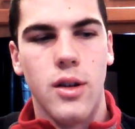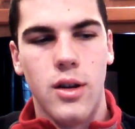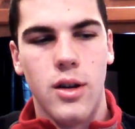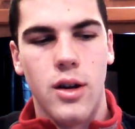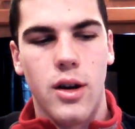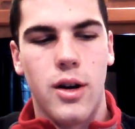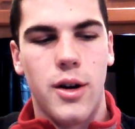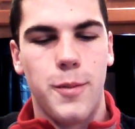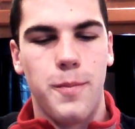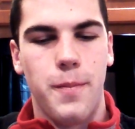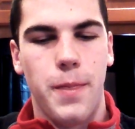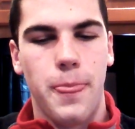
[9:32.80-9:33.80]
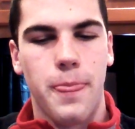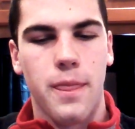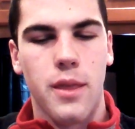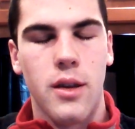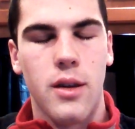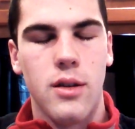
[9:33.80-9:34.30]

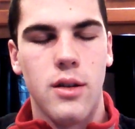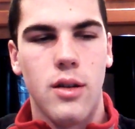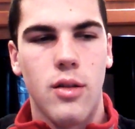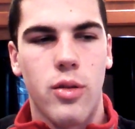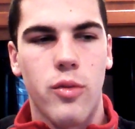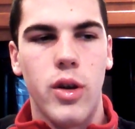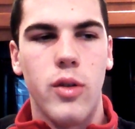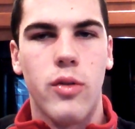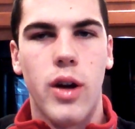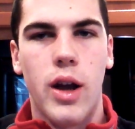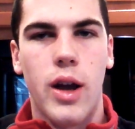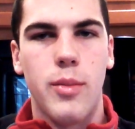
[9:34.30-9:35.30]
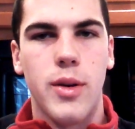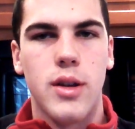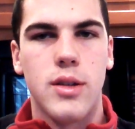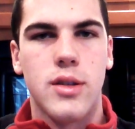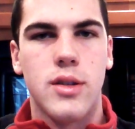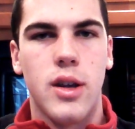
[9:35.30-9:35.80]
3
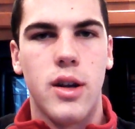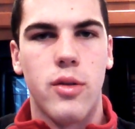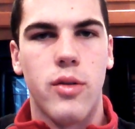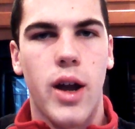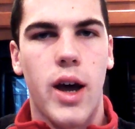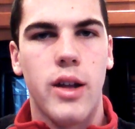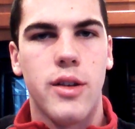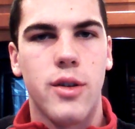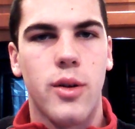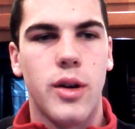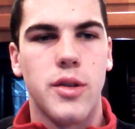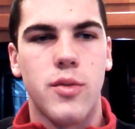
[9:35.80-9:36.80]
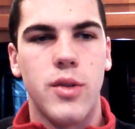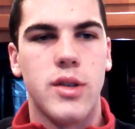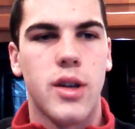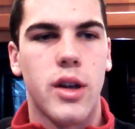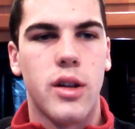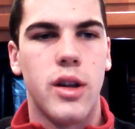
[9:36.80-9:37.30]
rabbits and a rat, so I was
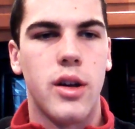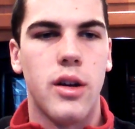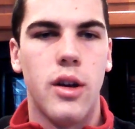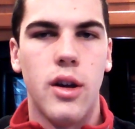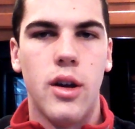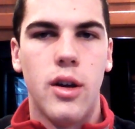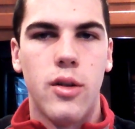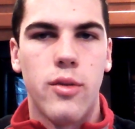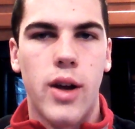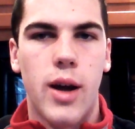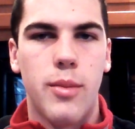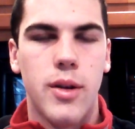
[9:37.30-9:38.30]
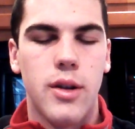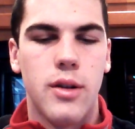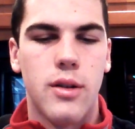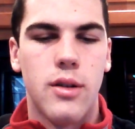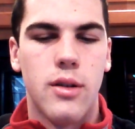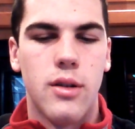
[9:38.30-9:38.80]
recycling rabbit.
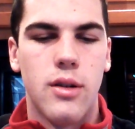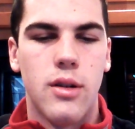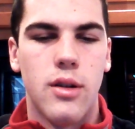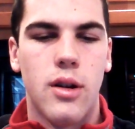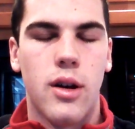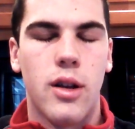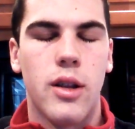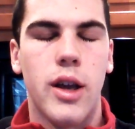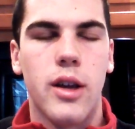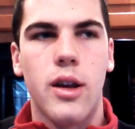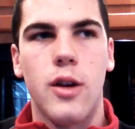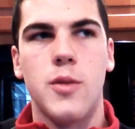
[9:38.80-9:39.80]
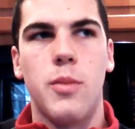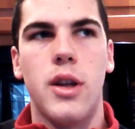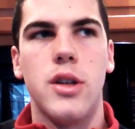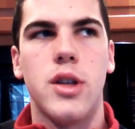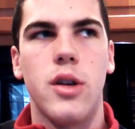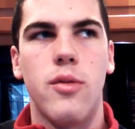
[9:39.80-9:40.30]
Like I was
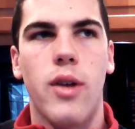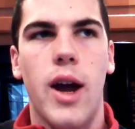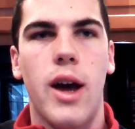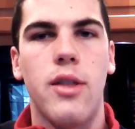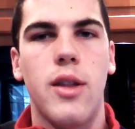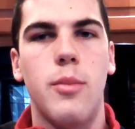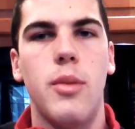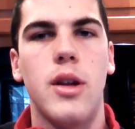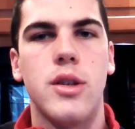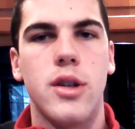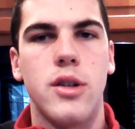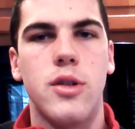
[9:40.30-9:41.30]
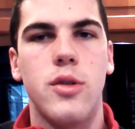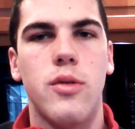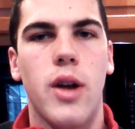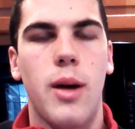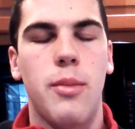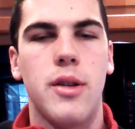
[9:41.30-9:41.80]
banishing rat, then banishing 2
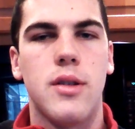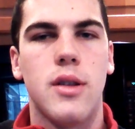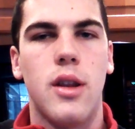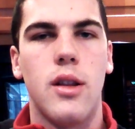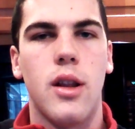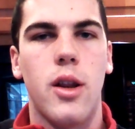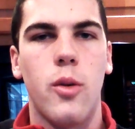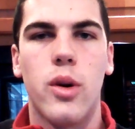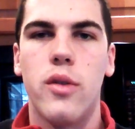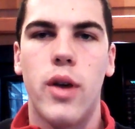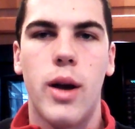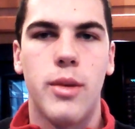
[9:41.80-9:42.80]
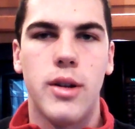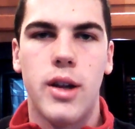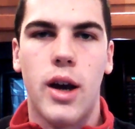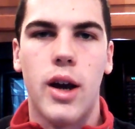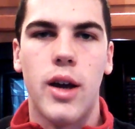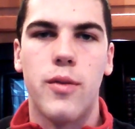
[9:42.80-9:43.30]
rabbits, then letting 1 rabbit
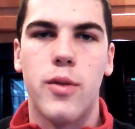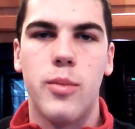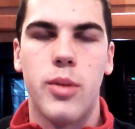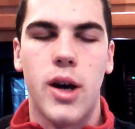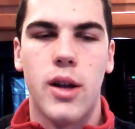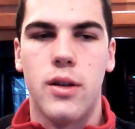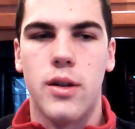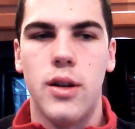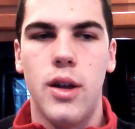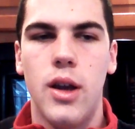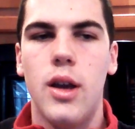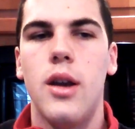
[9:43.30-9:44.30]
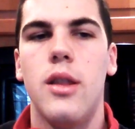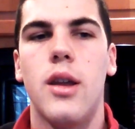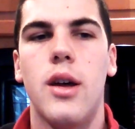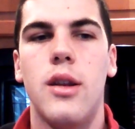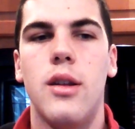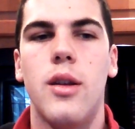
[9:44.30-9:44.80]
die from battle.
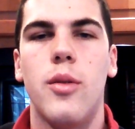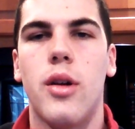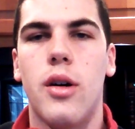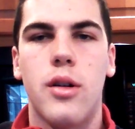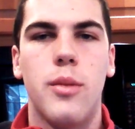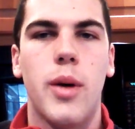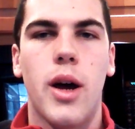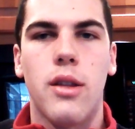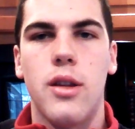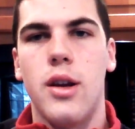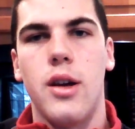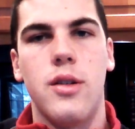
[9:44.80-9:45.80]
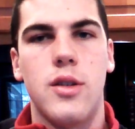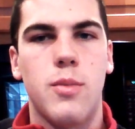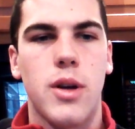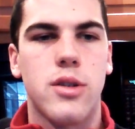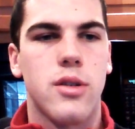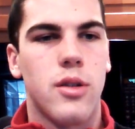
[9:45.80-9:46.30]
Then they would all come back, then I'd
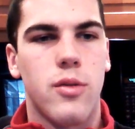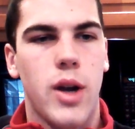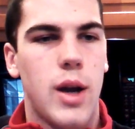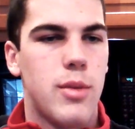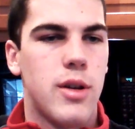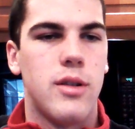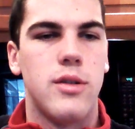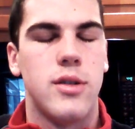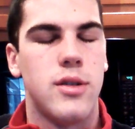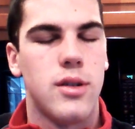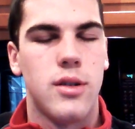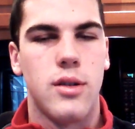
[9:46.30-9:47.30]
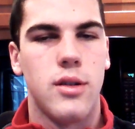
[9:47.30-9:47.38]
special the rabbit and just,